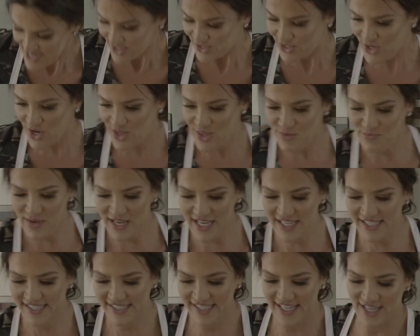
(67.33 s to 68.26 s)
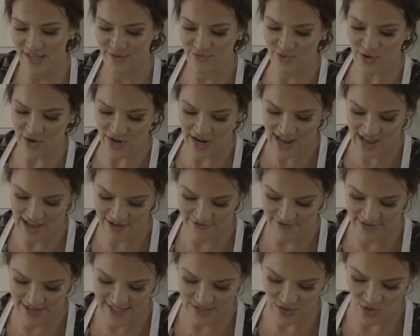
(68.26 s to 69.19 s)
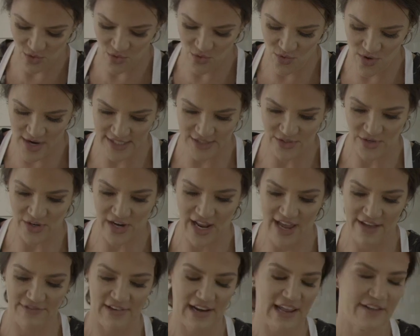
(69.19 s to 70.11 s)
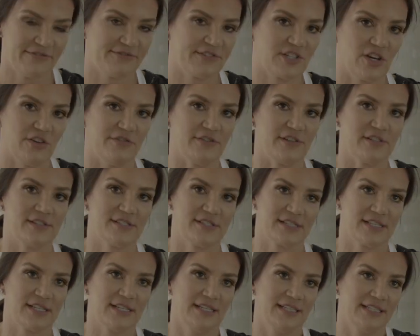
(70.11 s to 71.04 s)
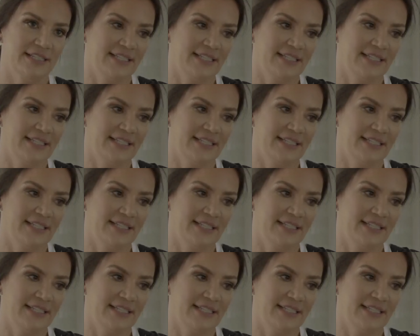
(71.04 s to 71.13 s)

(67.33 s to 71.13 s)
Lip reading: So the biggest thing you've got to have is always got to have leftovers.